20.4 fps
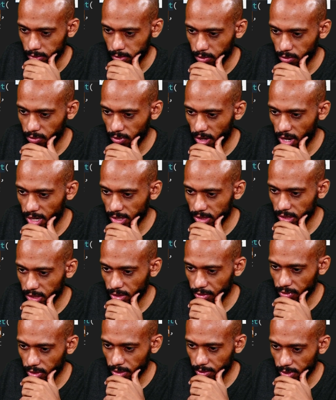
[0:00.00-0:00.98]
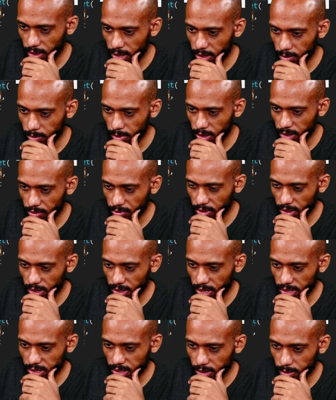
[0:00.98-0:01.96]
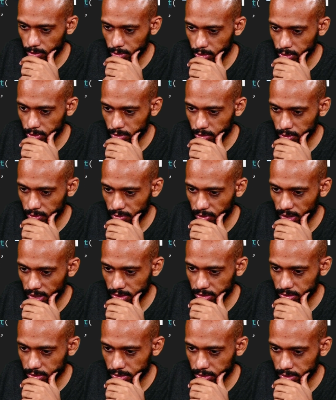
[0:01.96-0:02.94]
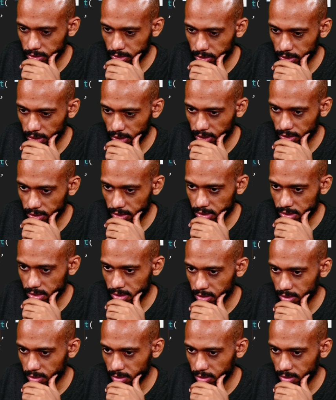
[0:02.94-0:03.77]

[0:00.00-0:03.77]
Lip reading: Flutter. If I write I'm new to Flutter like this,